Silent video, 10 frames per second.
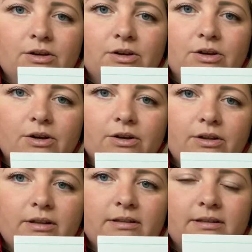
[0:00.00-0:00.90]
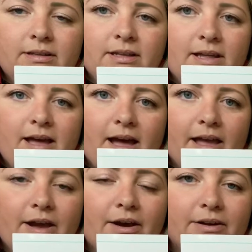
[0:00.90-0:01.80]
girl.
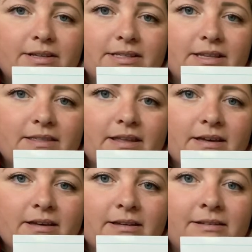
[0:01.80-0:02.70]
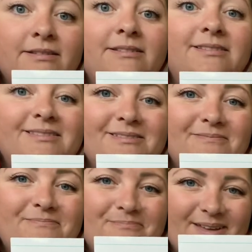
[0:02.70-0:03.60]
IR is in the
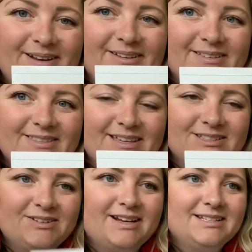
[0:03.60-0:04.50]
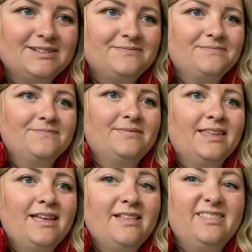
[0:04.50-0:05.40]
middle. That's right.
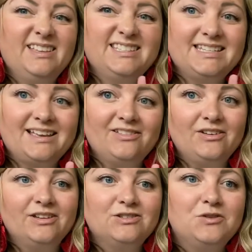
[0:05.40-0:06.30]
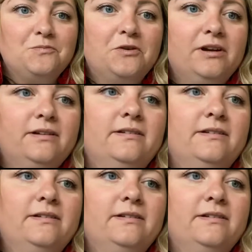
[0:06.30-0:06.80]
Let's take a look at two more.